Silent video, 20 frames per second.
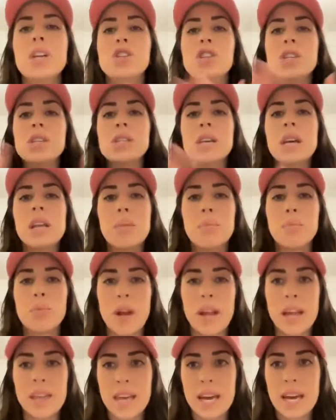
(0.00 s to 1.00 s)
she's going to
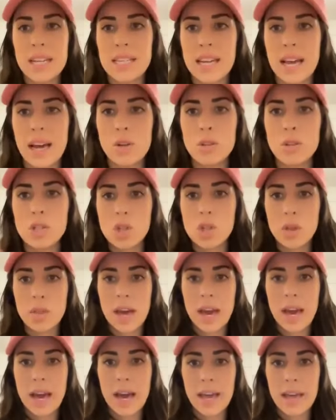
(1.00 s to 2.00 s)
break that down so
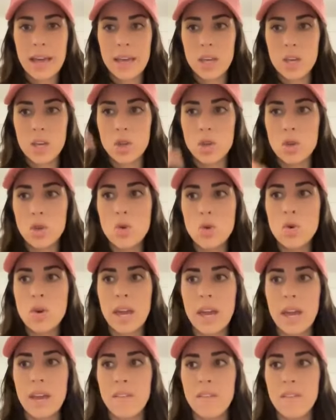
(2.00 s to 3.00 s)
that you
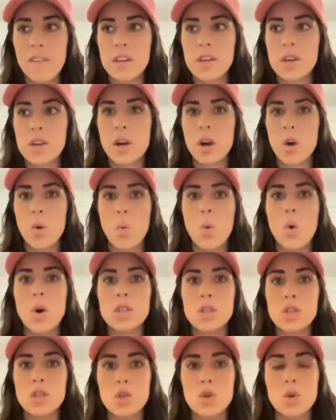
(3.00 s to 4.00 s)
can figure out
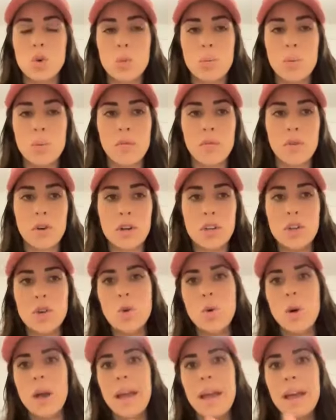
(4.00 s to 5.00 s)
what's doable for
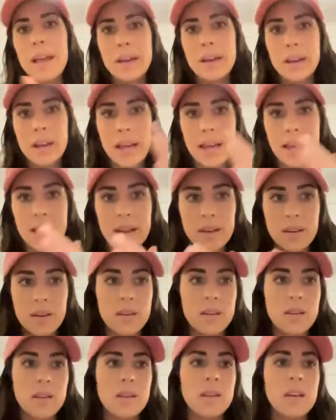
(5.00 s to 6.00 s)
you
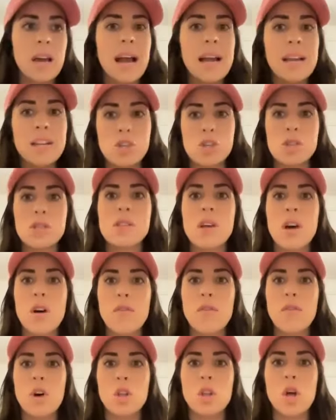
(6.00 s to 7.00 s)
and guide
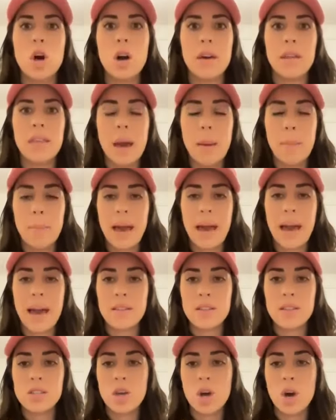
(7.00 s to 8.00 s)
yourself along that
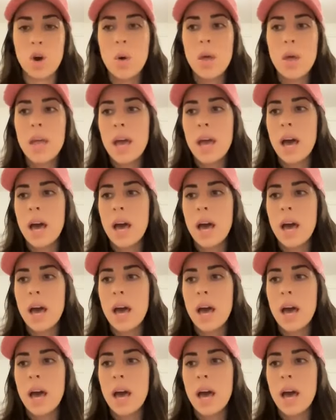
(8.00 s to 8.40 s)
path. So,